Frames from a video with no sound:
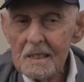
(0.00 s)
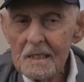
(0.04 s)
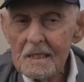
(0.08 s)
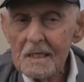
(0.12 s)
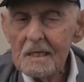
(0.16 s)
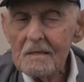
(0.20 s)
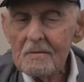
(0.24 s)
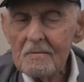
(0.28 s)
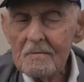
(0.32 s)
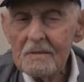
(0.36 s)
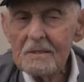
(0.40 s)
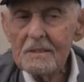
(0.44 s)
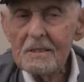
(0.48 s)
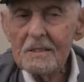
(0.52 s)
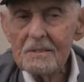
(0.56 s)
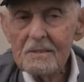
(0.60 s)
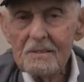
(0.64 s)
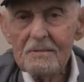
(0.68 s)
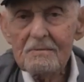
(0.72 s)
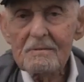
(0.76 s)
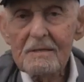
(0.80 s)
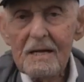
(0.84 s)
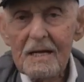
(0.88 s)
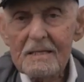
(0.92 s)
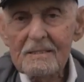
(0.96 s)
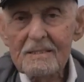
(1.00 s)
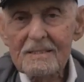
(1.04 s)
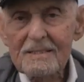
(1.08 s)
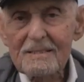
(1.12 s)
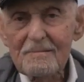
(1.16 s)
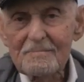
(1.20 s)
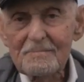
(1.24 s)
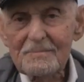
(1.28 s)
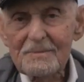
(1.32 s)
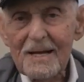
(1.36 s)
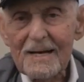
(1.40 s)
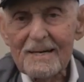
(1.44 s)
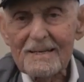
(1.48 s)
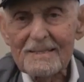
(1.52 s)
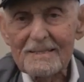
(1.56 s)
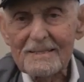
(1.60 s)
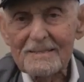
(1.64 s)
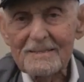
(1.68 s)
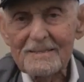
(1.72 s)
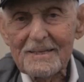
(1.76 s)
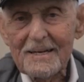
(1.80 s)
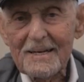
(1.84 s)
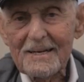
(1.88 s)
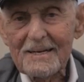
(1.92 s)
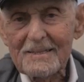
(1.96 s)
"I want to do that someday,"
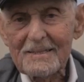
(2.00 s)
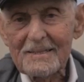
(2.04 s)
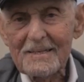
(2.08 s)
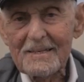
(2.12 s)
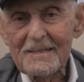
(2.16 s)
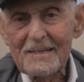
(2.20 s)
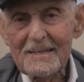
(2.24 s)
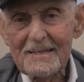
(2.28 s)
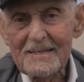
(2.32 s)
you know.